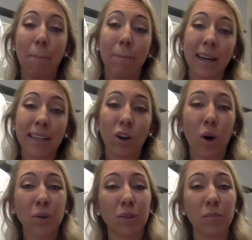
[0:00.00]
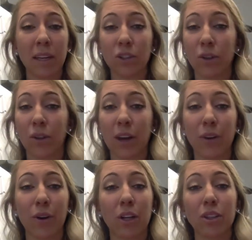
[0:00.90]
but also make sure that
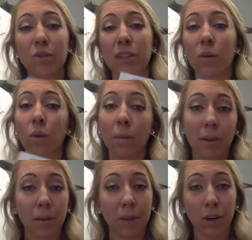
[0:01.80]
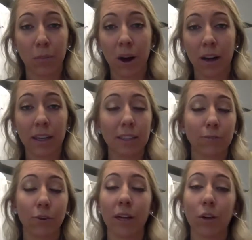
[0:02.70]
you're not choosing 1 millimeter pockets
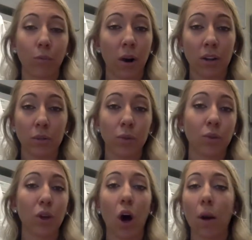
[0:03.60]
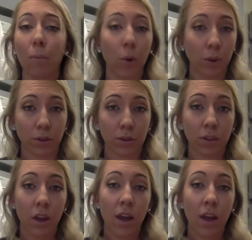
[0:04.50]
for interproximals on molars.